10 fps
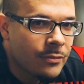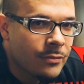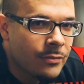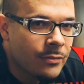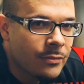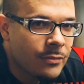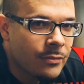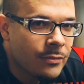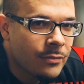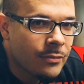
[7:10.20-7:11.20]

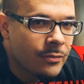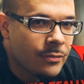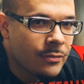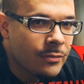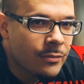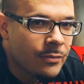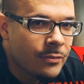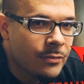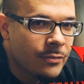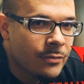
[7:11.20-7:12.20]

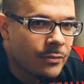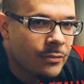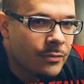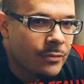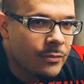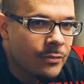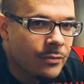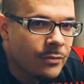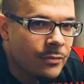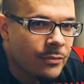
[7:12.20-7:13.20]

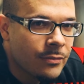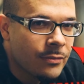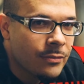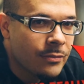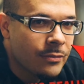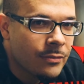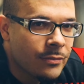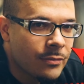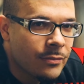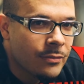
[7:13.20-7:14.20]

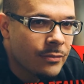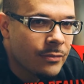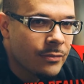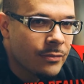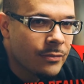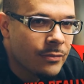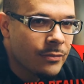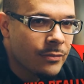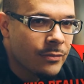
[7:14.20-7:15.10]
The person shown says nothing.